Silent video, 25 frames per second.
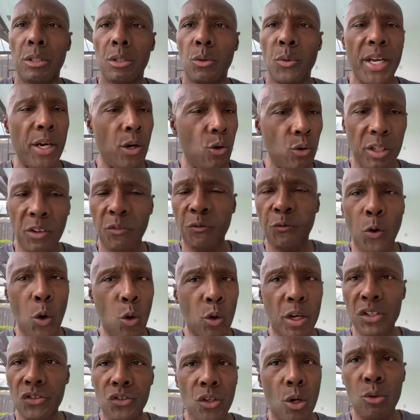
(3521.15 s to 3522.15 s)
We only
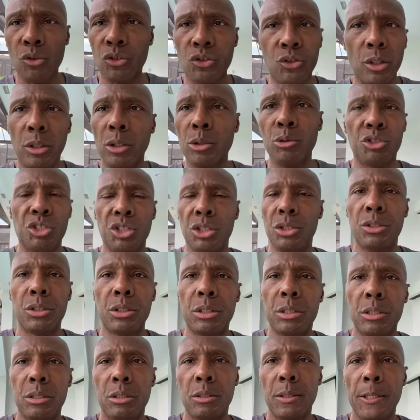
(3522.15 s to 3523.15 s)
focus on solutions.